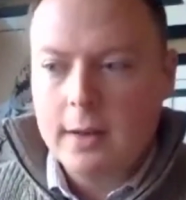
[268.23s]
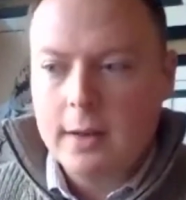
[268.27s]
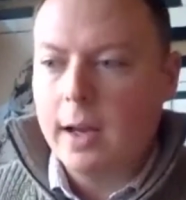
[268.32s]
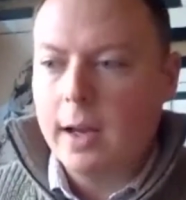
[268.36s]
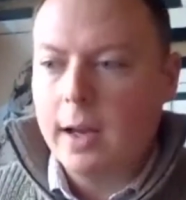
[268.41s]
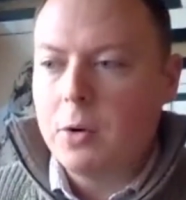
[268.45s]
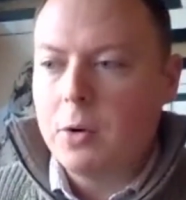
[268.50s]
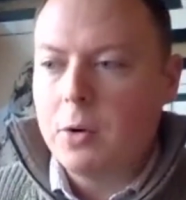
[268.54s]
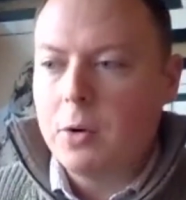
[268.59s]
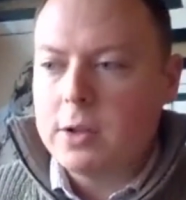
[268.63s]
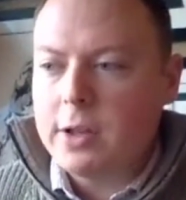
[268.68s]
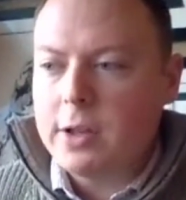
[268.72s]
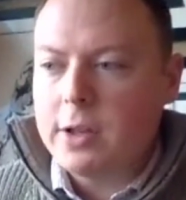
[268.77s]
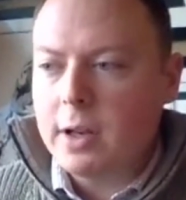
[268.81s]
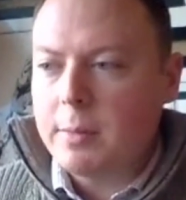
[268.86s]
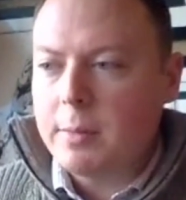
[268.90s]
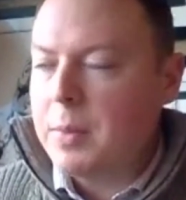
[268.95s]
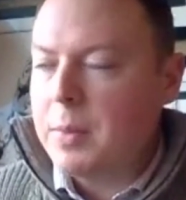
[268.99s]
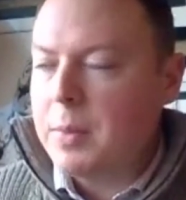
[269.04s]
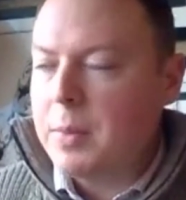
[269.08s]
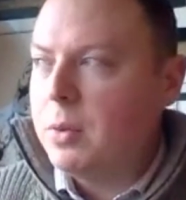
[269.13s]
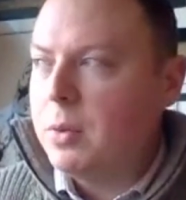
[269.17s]
We're talking about
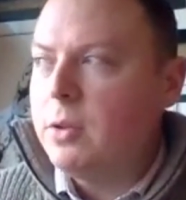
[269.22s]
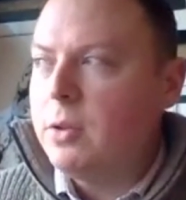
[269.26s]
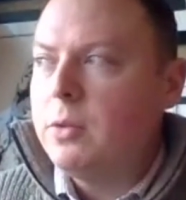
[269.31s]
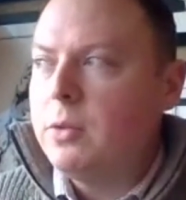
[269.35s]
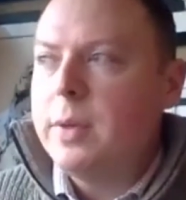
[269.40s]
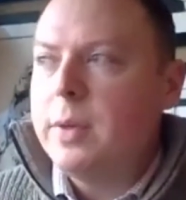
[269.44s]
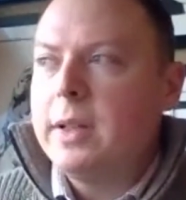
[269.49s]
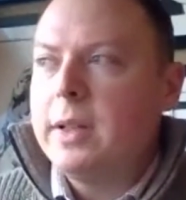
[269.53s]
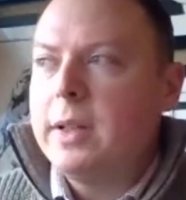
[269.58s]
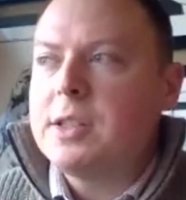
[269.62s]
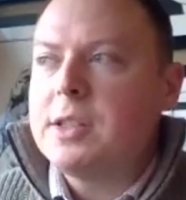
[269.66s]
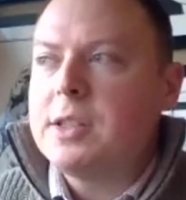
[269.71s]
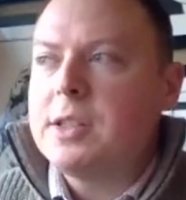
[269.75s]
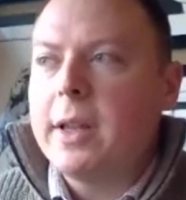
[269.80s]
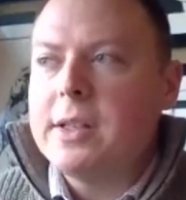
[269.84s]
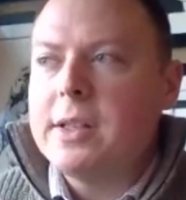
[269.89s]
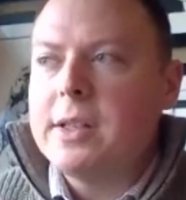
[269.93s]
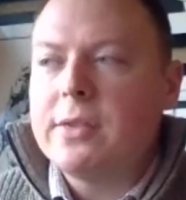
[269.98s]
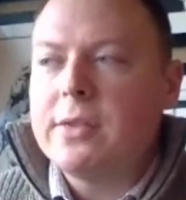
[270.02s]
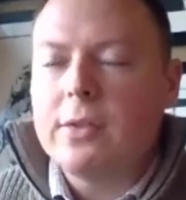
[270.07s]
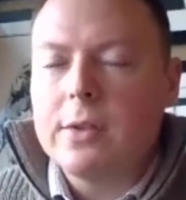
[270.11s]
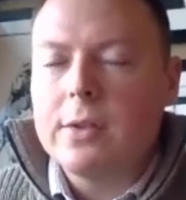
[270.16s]
people who've been
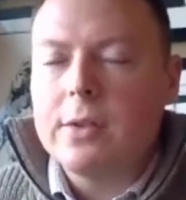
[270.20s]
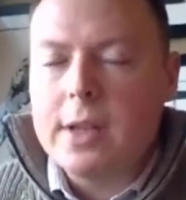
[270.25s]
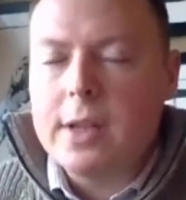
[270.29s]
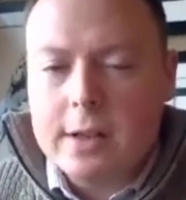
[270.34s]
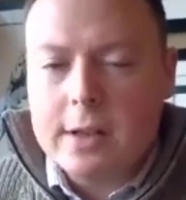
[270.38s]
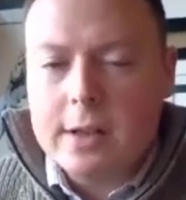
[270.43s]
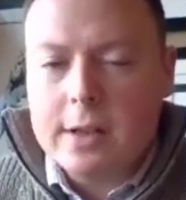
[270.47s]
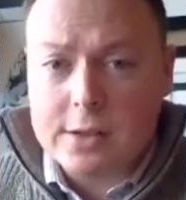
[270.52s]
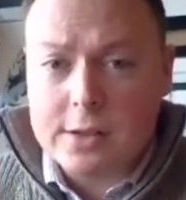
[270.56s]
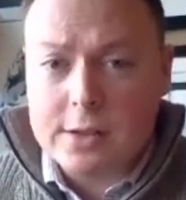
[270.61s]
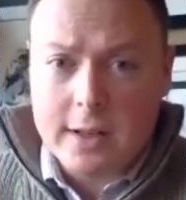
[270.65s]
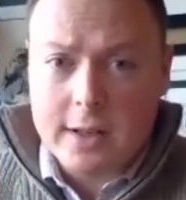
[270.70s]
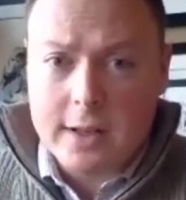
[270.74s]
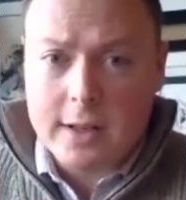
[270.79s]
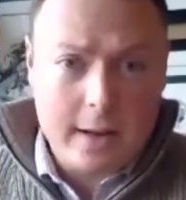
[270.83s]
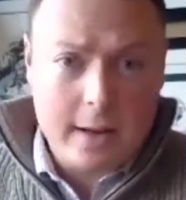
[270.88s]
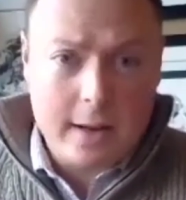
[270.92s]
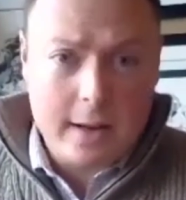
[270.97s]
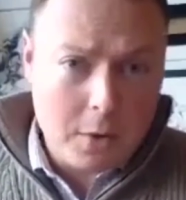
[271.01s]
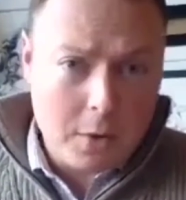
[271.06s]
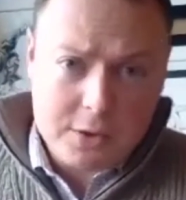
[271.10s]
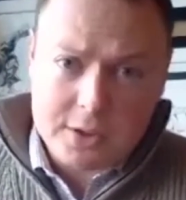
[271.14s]
displaced for years and
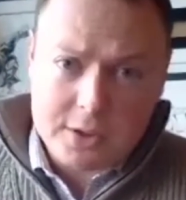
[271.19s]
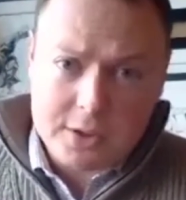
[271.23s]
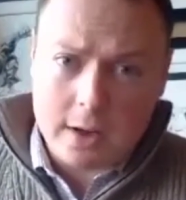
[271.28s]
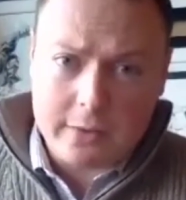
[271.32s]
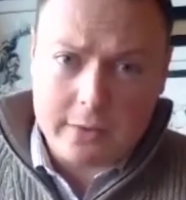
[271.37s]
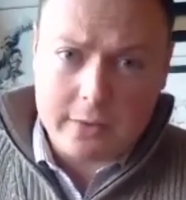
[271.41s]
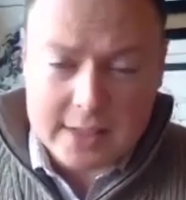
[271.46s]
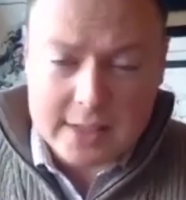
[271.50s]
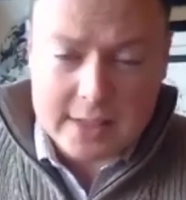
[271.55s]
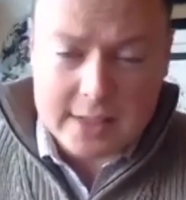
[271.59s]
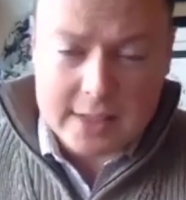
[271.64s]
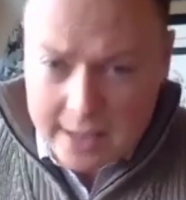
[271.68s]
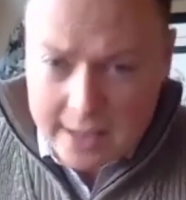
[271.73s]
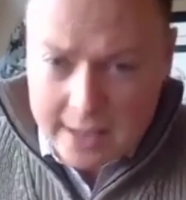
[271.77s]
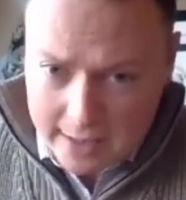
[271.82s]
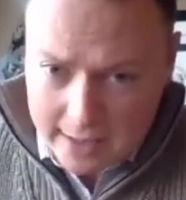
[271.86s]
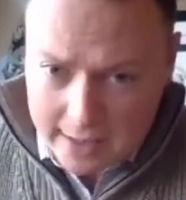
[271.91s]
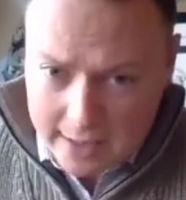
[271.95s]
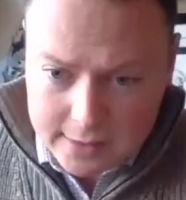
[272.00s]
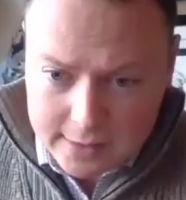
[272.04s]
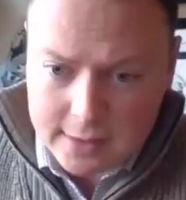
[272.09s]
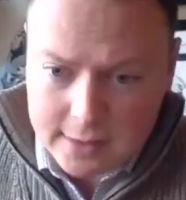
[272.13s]
most often
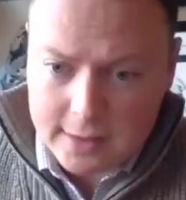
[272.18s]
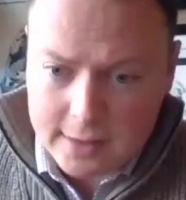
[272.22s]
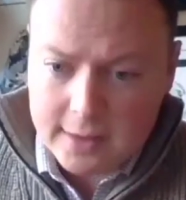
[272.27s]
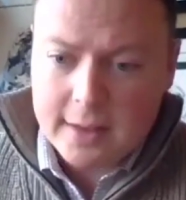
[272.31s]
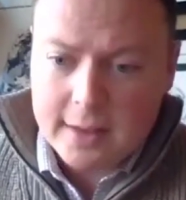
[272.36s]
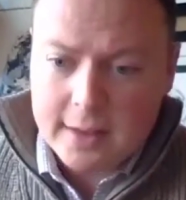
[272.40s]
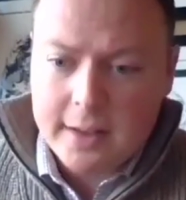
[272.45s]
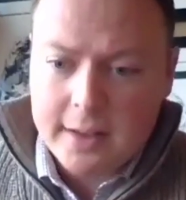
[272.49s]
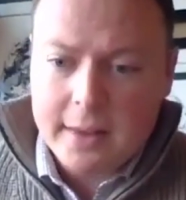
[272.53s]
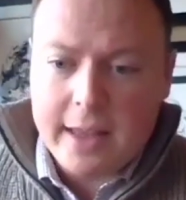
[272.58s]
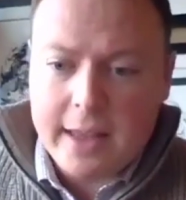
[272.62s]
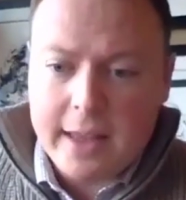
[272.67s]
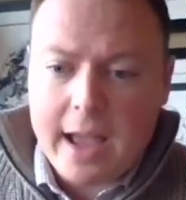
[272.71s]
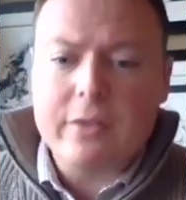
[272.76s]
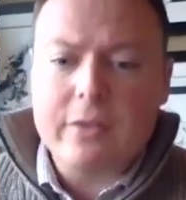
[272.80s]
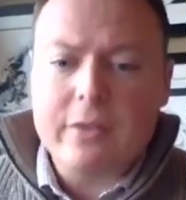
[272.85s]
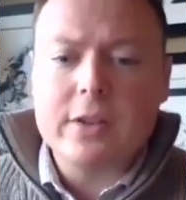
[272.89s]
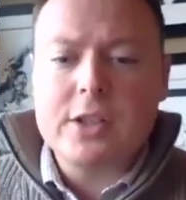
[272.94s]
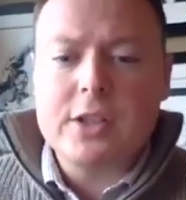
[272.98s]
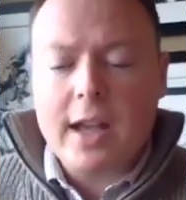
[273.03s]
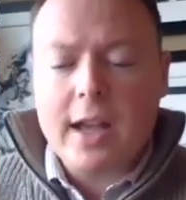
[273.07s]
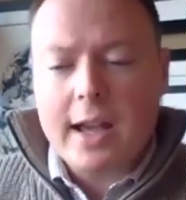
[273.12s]
decades. The
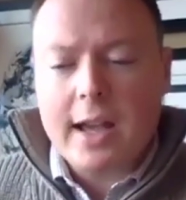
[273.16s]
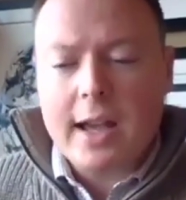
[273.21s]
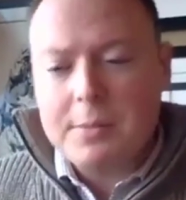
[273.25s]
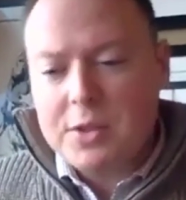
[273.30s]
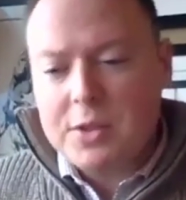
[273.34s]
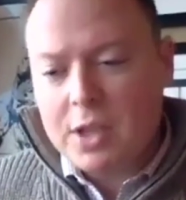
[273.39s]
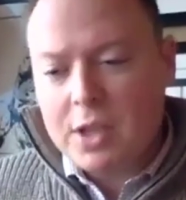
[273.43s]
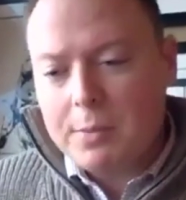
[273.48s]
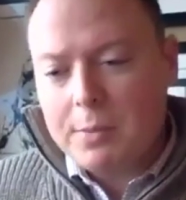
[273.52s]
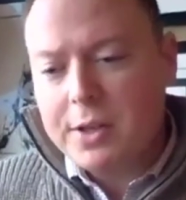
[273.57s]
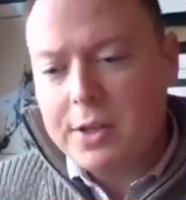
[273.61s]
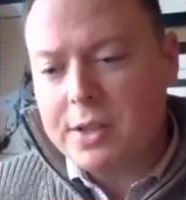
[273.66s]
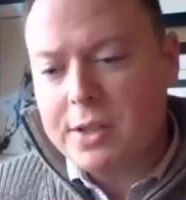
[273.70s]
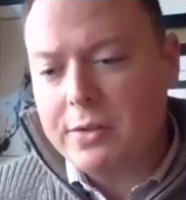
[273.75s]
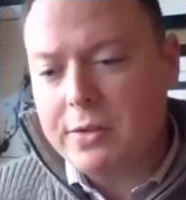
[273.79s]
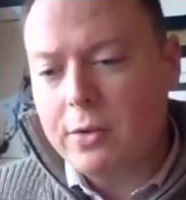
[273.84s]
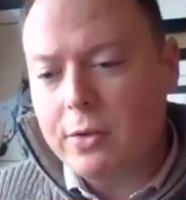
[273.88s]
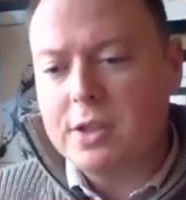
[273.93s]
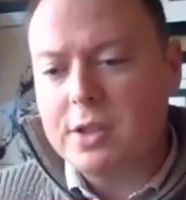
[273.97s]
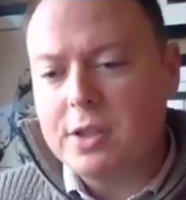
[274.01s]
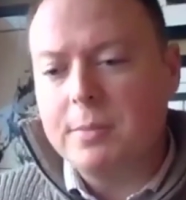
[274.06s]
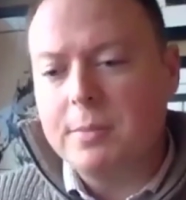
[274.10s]
average time someone is
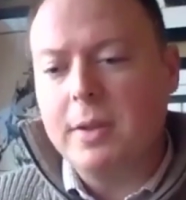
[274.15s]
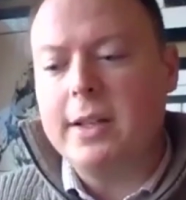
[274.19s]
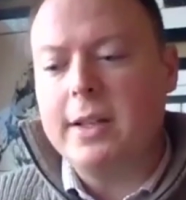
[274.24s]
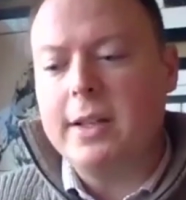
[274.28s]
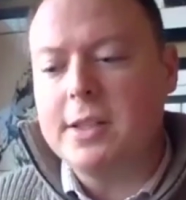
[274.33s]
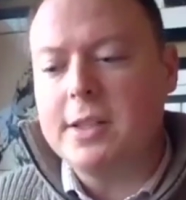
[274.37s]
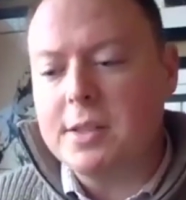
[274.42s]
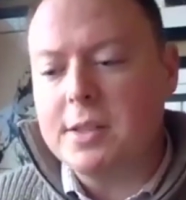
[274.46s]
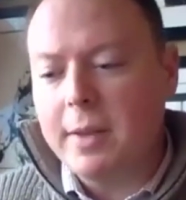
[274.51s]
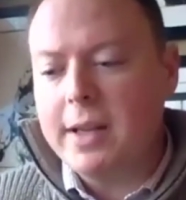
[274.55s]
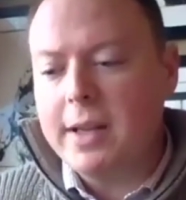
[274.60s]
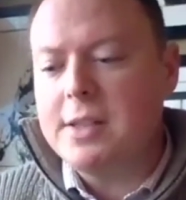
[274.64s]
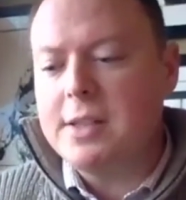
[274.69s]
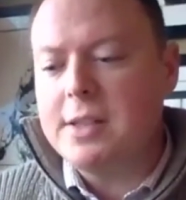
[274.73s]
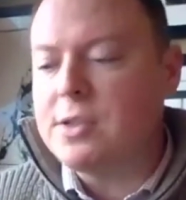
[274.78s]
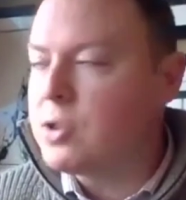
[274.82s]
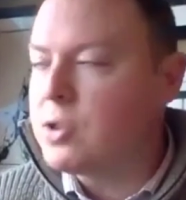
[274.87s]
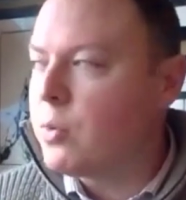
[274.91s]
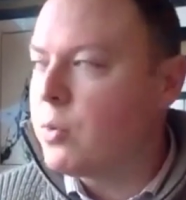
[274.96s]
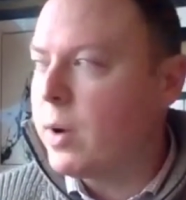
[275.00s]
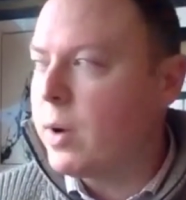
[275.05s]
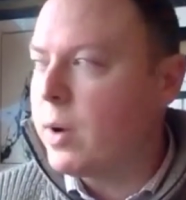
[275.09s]
forcibly displaced is
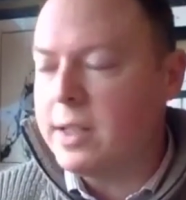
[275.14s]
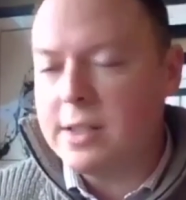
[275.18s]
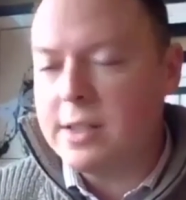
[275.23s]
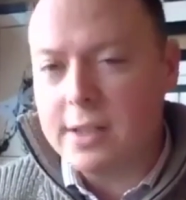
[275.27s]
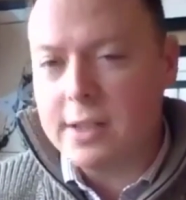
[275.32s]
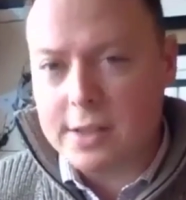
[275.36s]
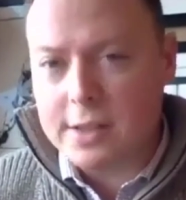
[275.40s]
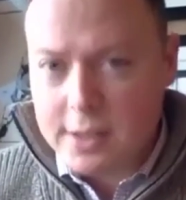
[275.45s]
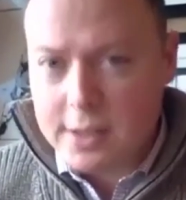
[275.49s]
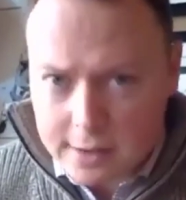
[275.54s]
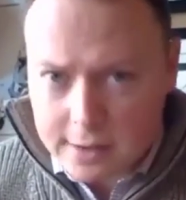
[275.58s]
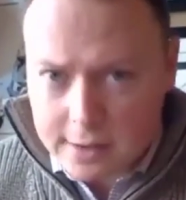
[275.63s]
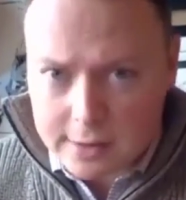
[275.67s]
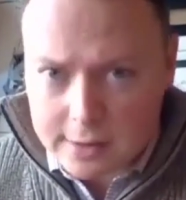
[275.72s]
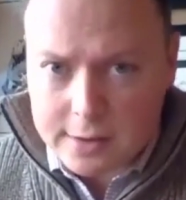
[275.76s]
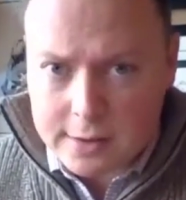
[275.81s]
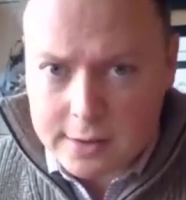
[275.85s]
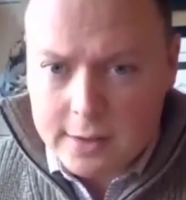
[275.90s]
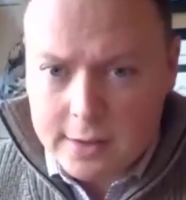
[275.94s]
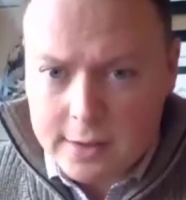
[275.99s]
26 years.